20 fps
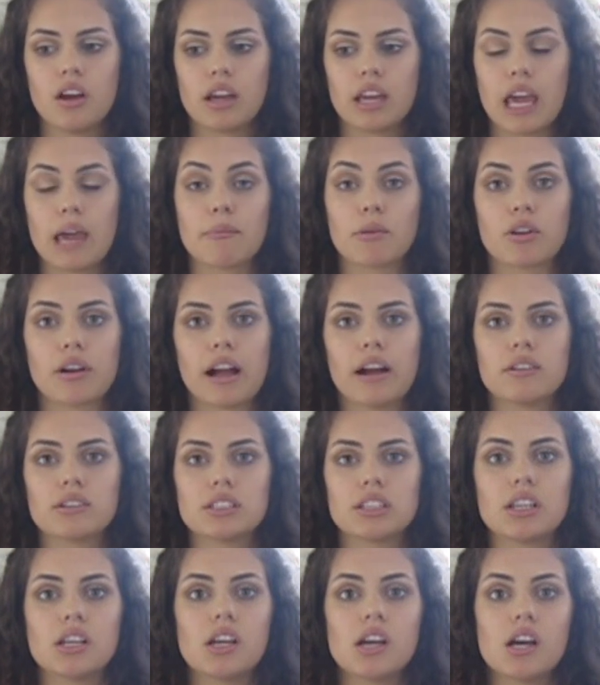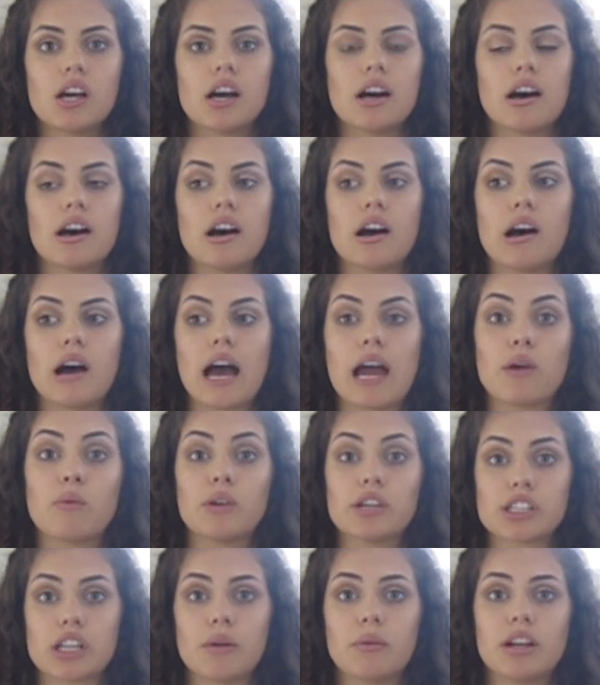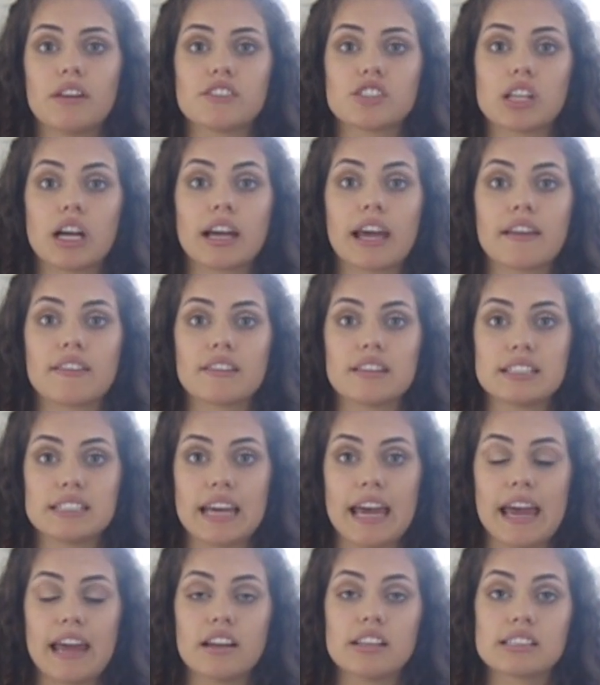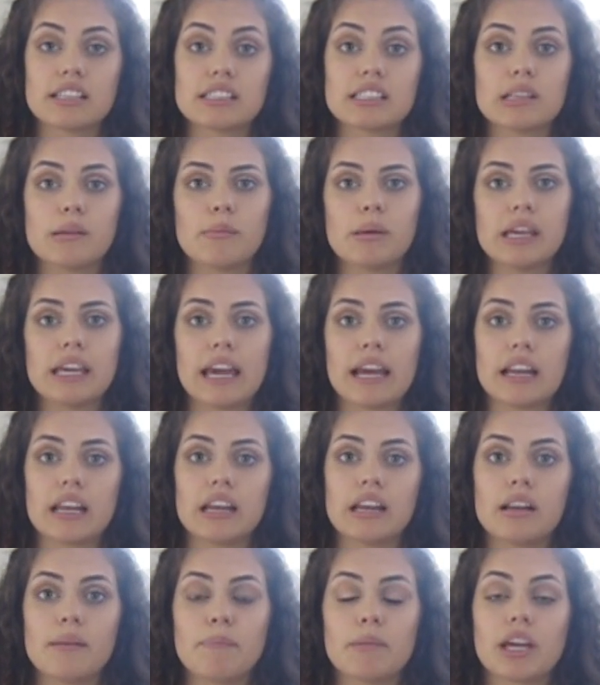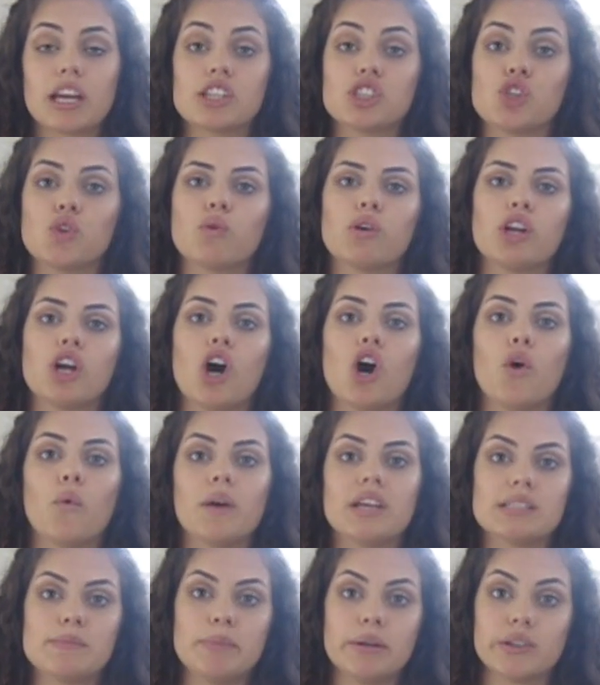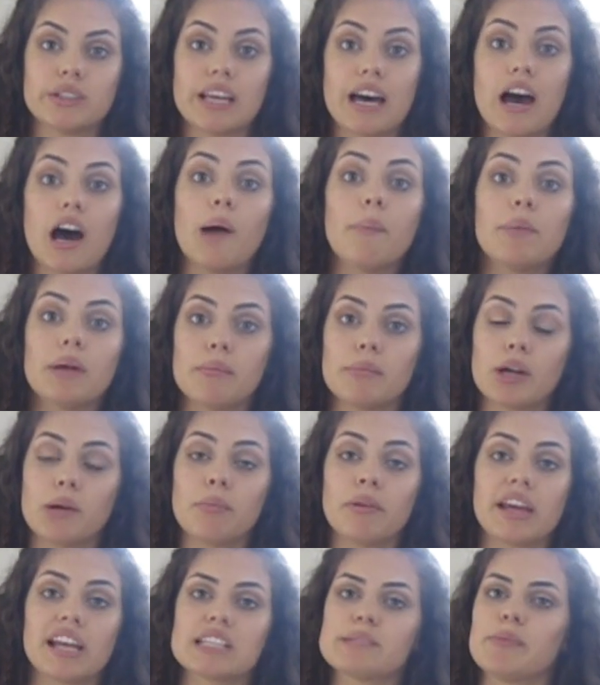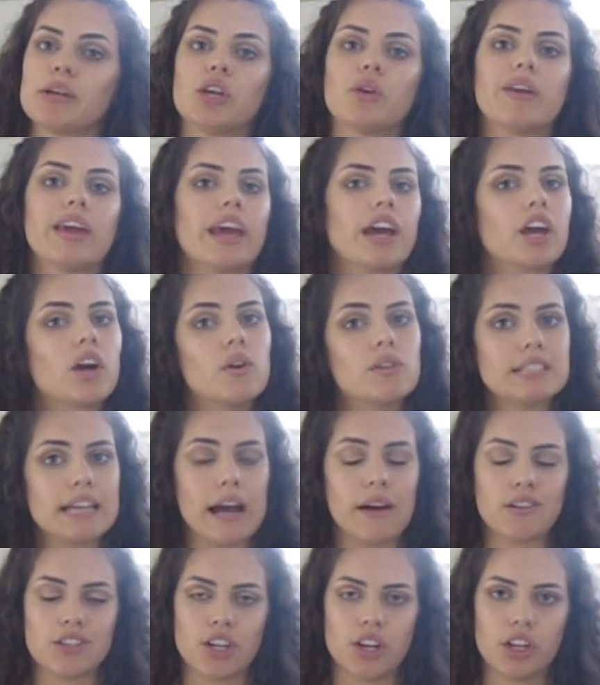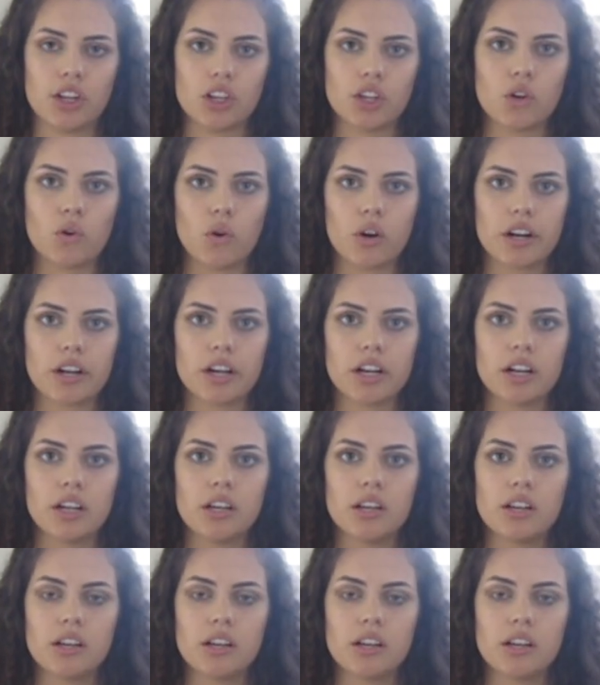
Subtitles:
came around. I wish I would have stuck at the 10 since the beginning, because you can always build up in meal plans, but you can't go down during the quarter.